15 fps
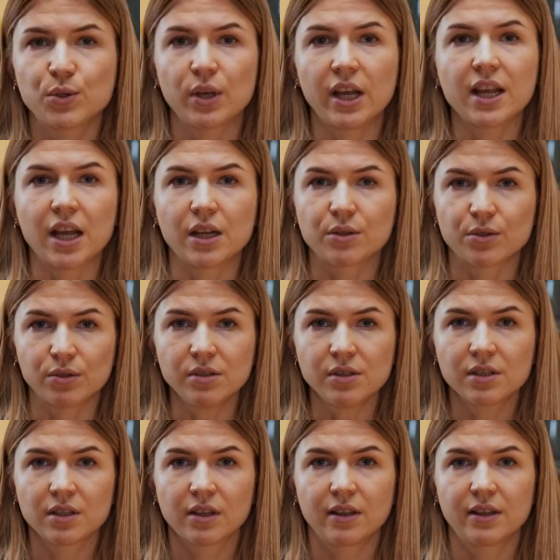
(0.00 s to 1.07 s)
to AI tools
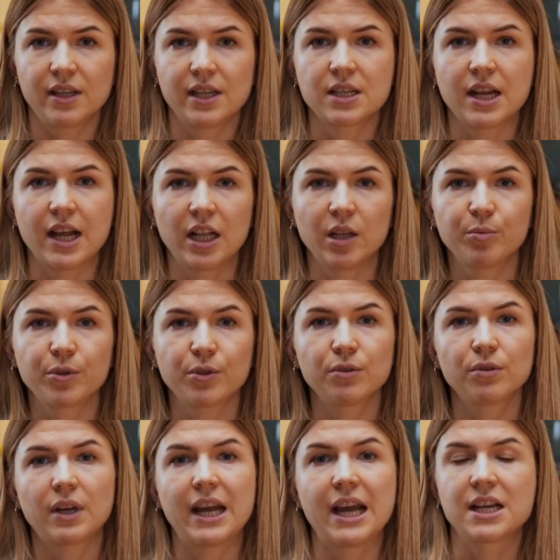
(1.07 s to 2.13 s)
that help
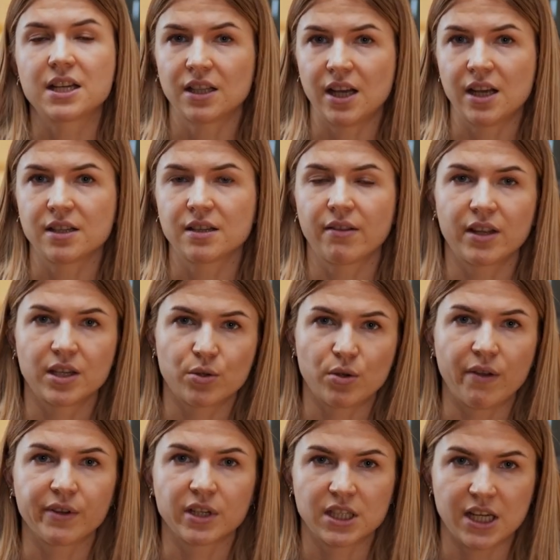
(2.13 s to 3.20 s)
you analyze the
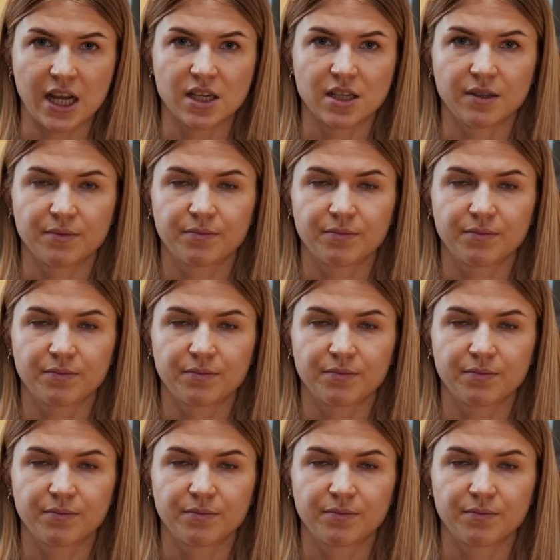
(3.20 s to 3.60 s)
traffic data.